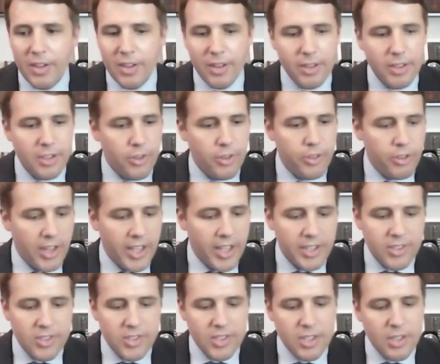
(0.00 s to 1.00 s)
The
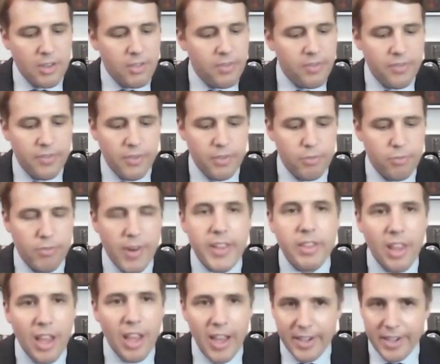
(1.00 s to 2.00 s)
legacy of
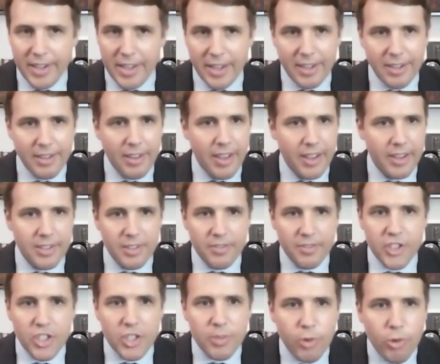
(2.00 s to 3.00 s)
redlining and of
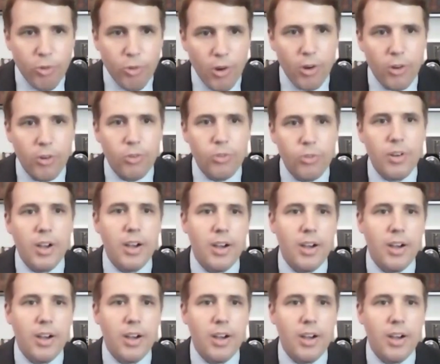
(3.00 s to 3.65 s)
Jim Crow,